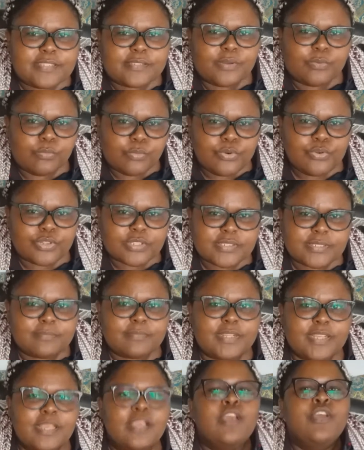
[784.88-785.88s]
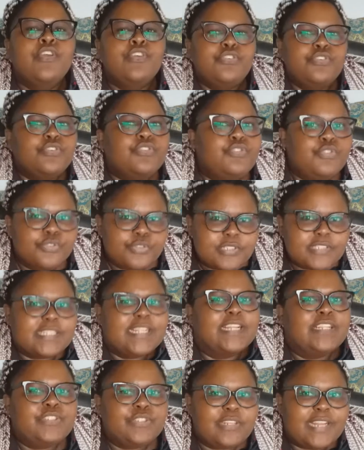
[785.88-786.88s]
a wound or something, you use
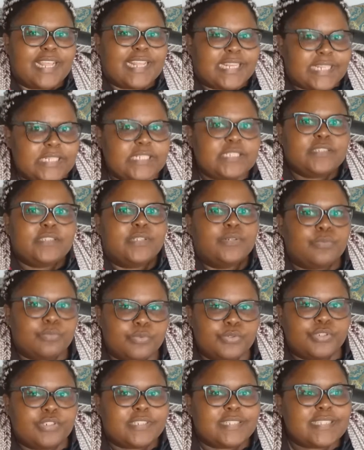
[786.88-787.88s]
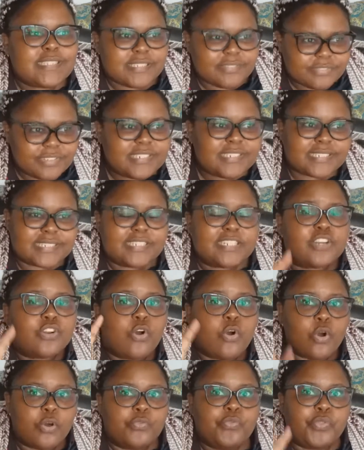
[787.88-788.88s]
that to like clean the wound. It's even written
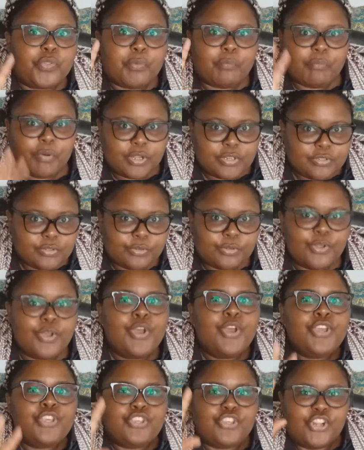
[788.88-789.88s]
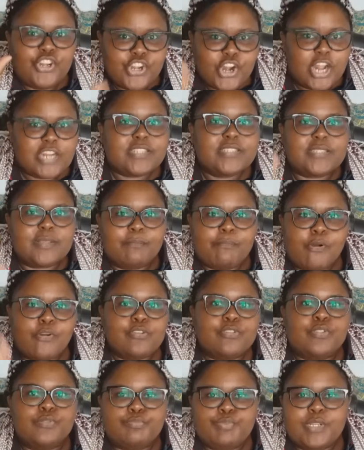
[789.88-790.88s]
on the bottle. You're not
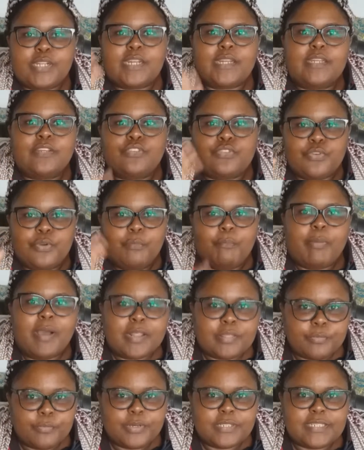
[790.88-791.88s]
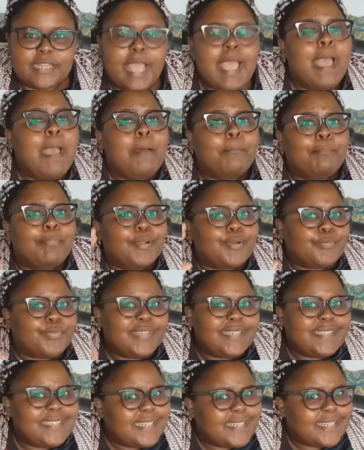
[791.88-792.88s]
supposed to put it into your bath water, but
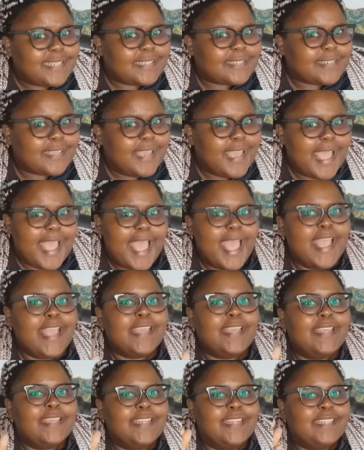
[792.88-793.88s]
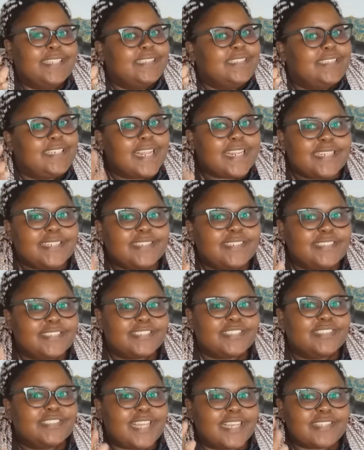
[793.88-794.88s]
we did it. That
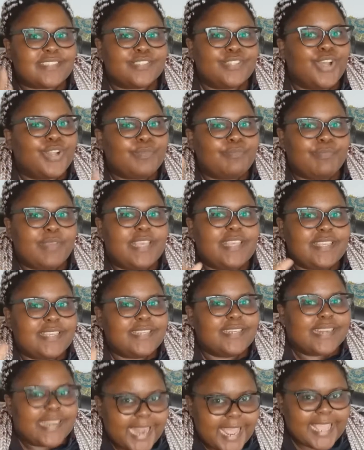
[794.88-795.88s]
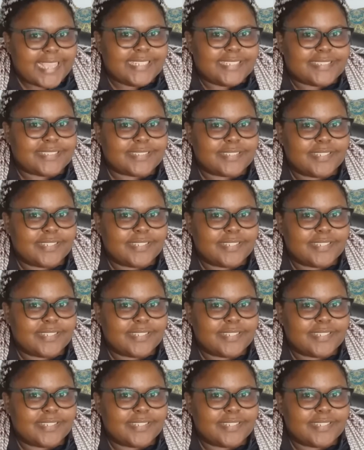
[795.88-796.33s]
it does not make it right.